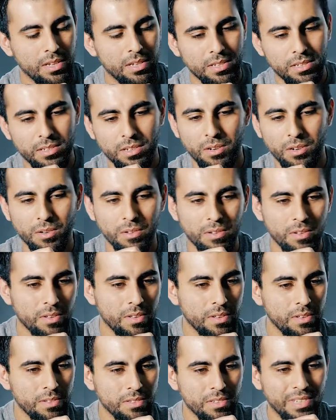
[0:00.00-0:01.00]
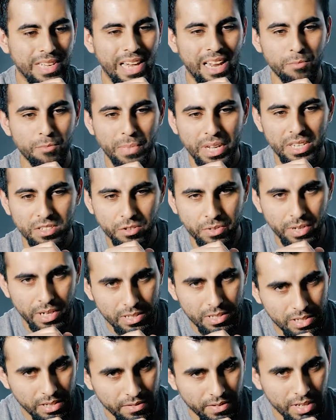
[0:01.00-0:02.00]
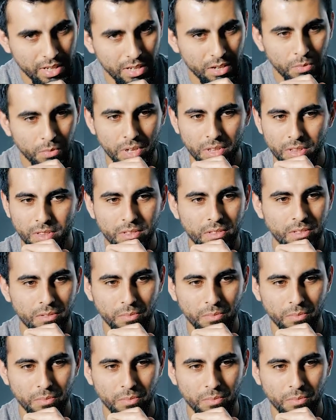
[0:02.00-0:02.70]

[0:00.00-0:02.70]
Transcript: So just got to mix creativity with,